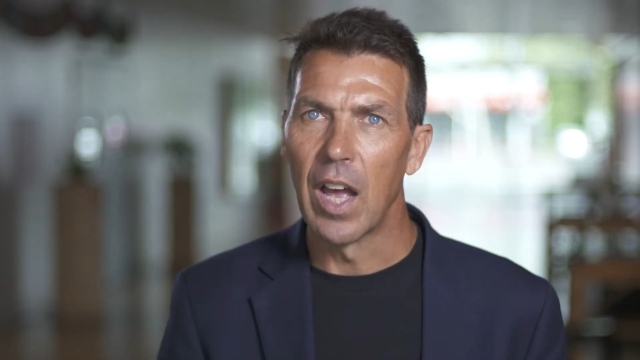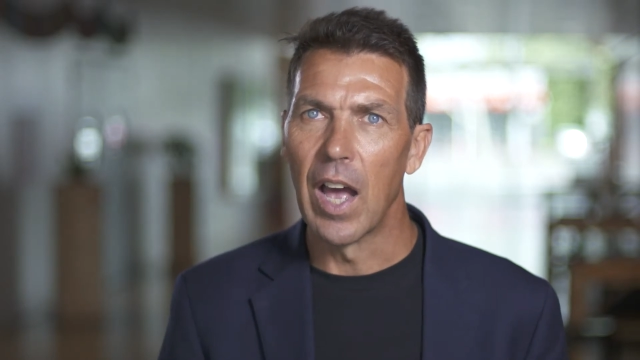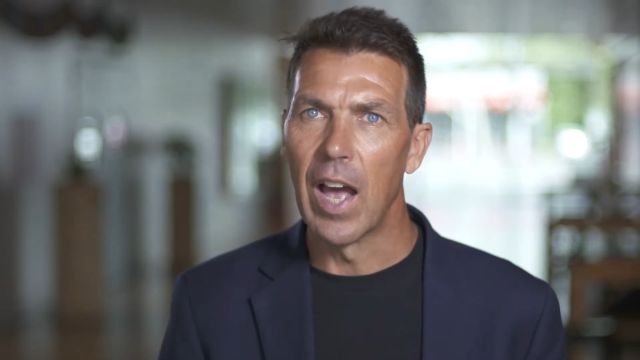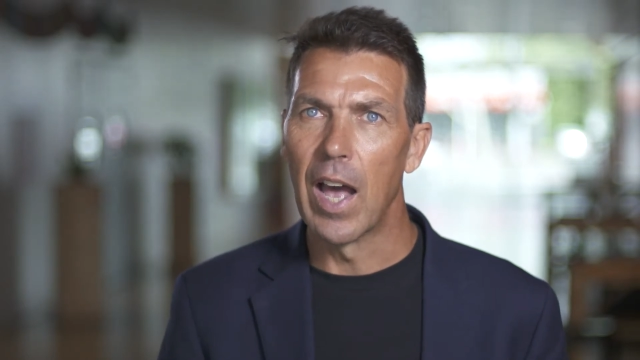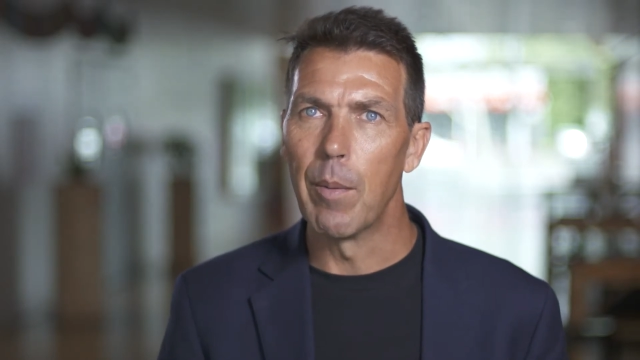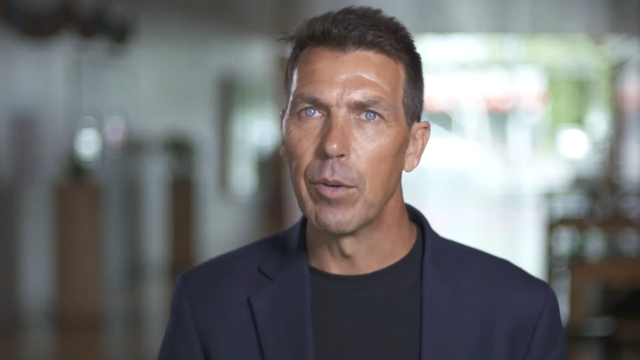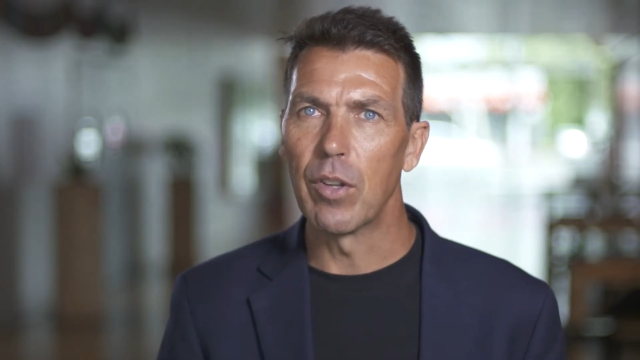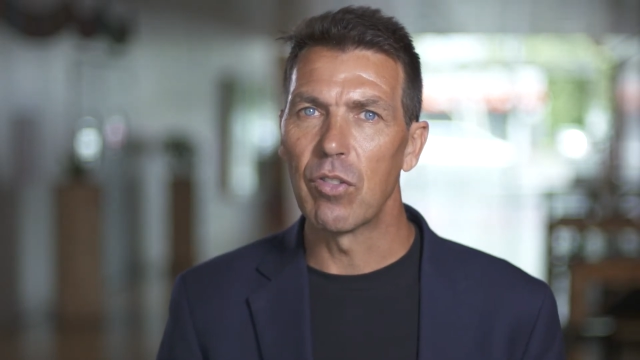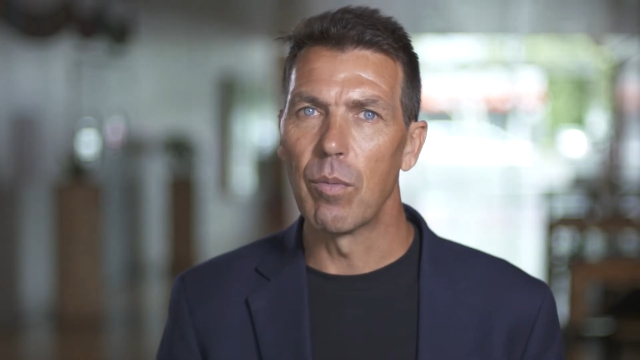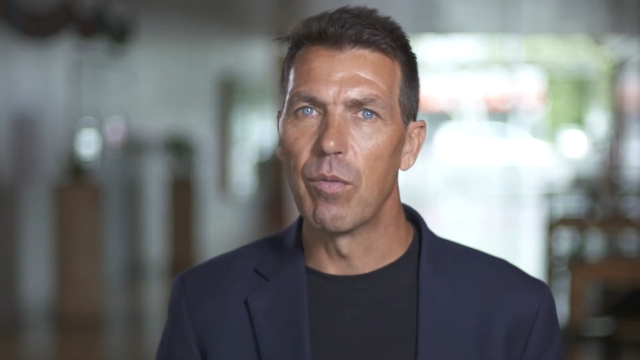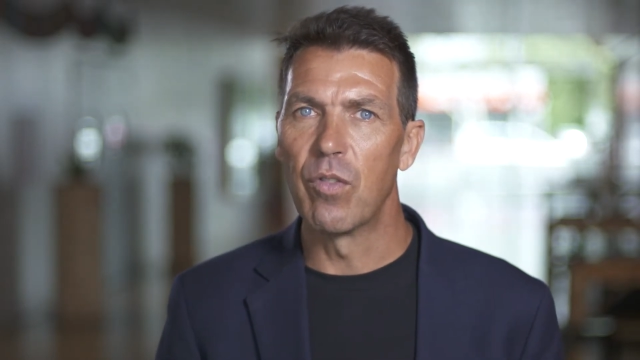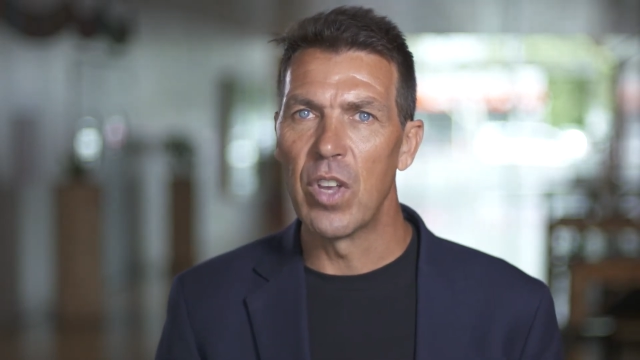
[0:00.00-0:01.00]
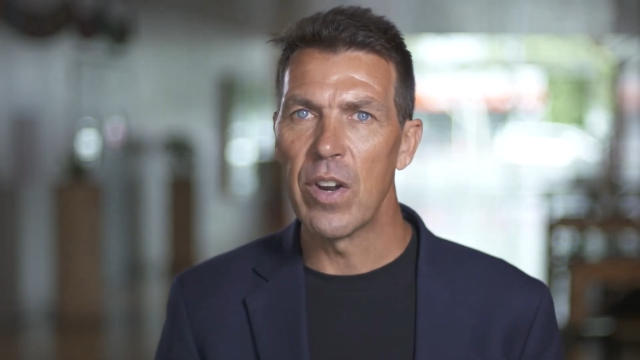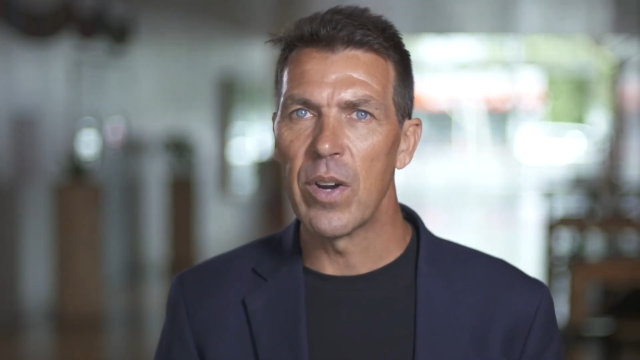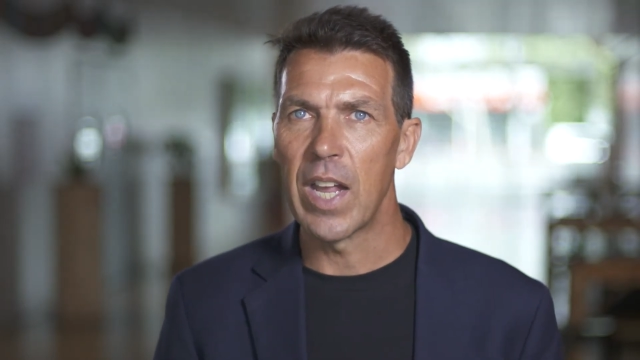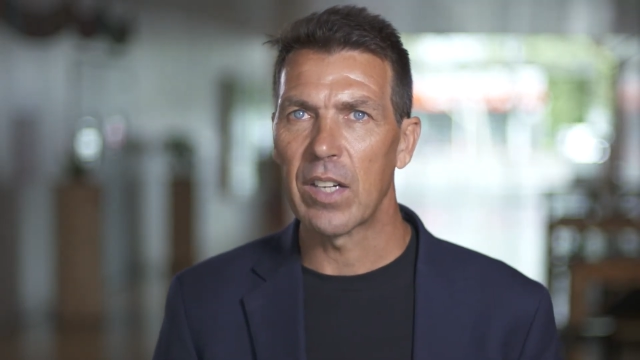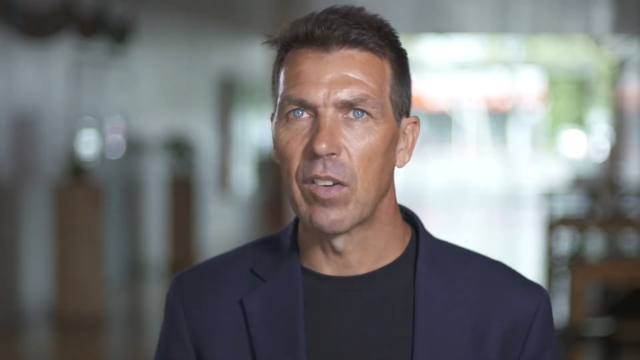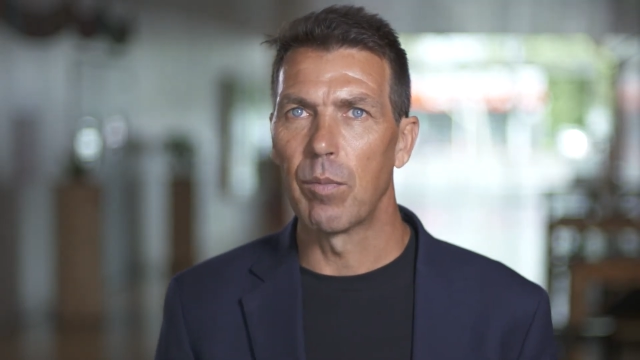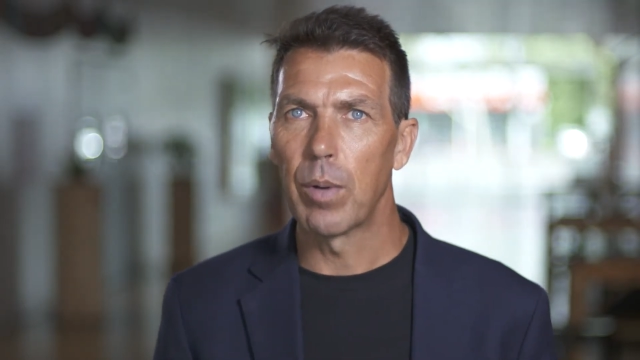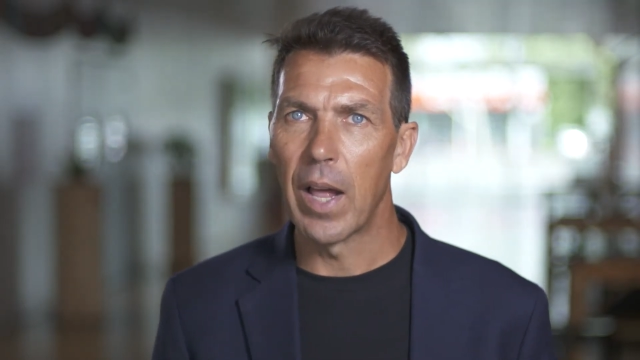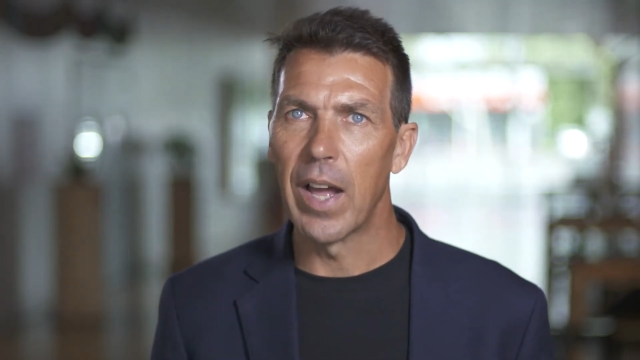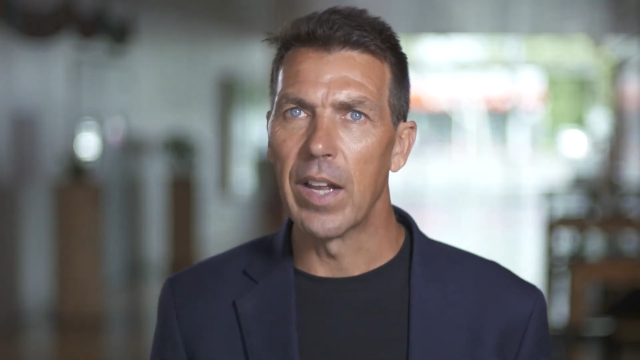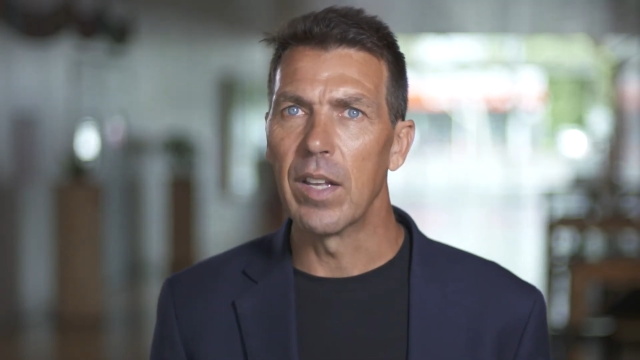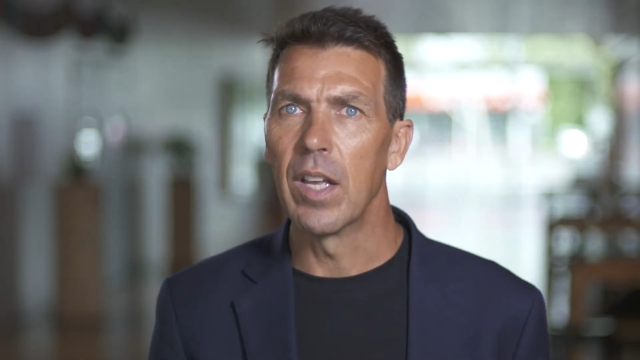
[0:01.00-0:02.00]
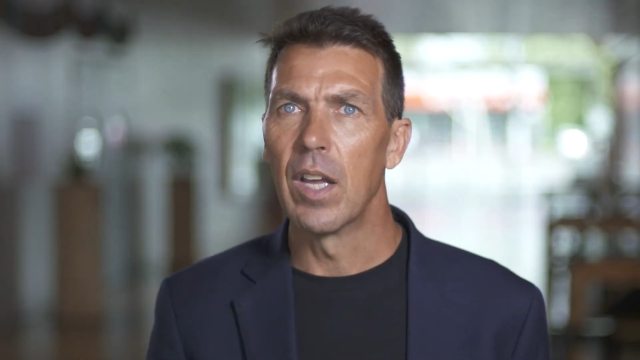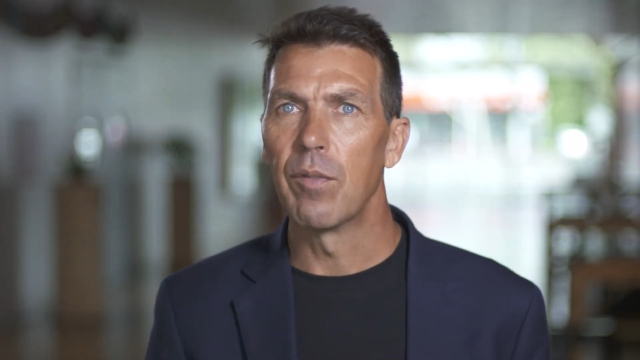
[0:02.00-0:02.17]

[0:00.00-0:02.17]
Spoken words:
and do some very active play